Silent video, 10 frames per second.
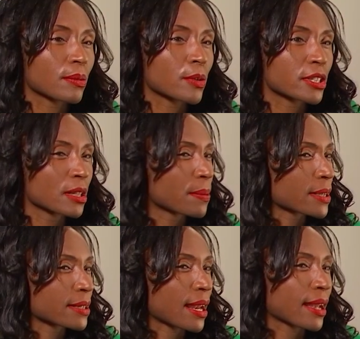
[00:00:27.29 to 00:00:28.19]
most of the
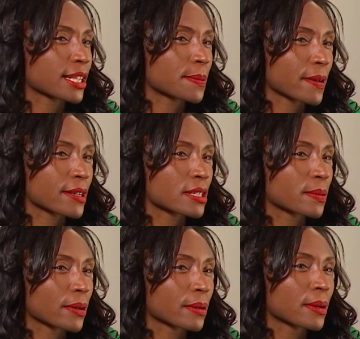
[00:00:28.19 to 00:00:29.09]
books that I experienced
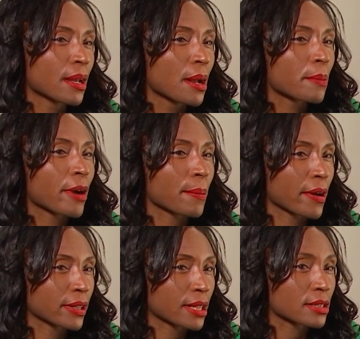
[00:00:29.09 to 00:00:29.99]
were
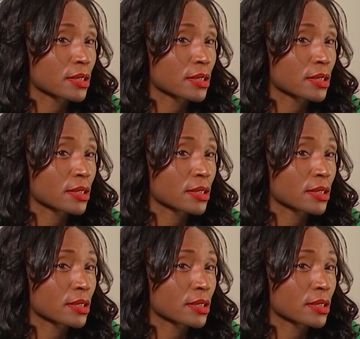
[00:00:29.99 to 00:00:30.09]
primarily in